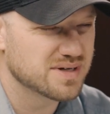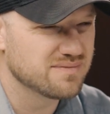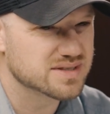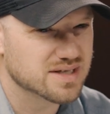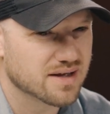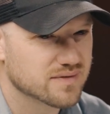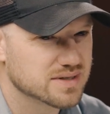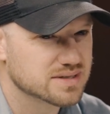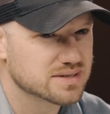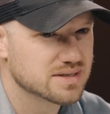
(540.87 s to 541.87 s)
But even
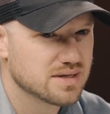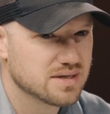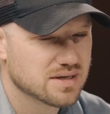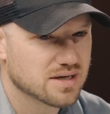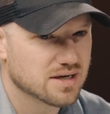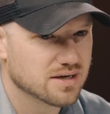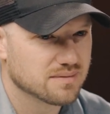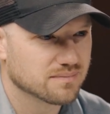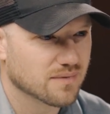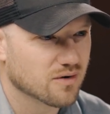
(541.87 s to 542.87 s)
soffits
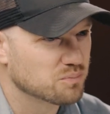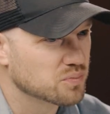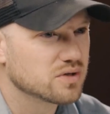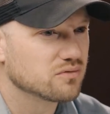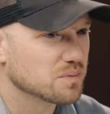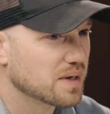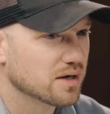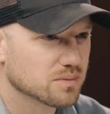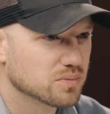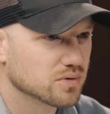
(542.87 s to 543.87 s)
are pretty
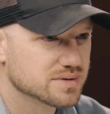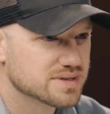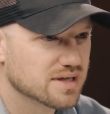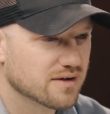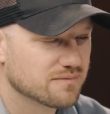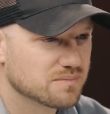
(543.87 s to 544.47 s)
repairable and stuff.